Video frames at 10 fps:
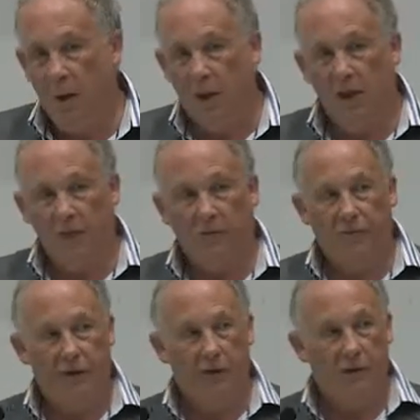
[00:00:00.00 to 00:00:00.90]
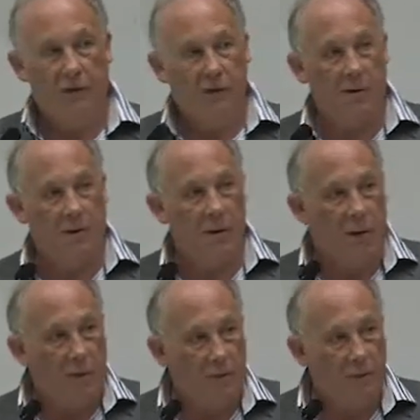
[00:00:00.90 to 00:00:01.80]
and let's face it, these are
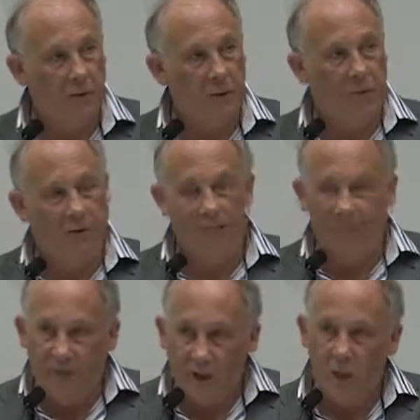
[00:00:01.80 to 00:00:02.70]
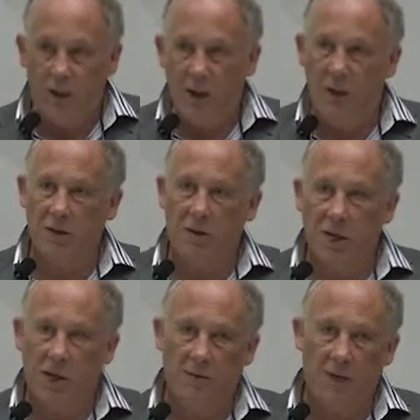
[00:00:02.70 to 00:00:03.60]
often at the very cutting
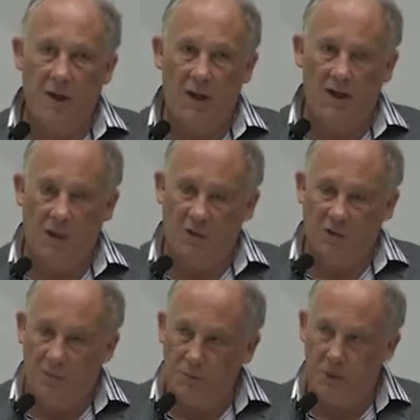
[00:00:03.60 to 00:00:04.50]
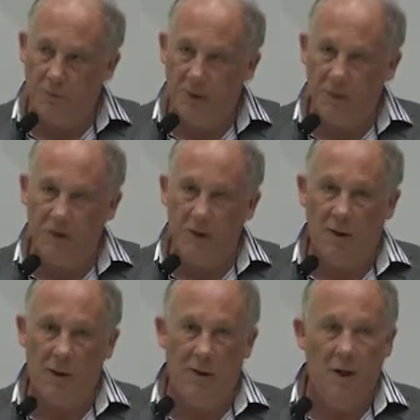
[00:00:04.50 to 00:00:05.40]
edge of their subject matter,
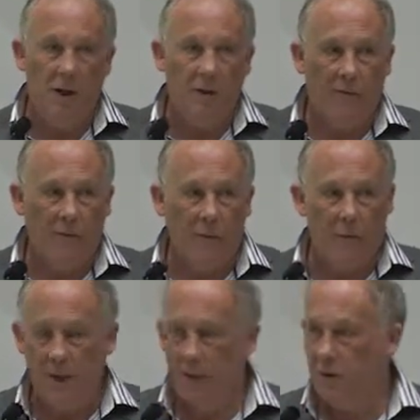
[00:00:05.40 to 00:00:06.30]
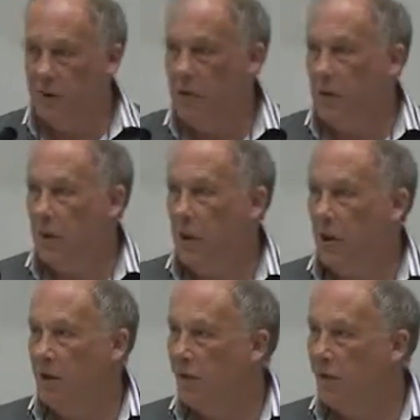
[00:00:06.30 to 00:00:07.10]
from industry is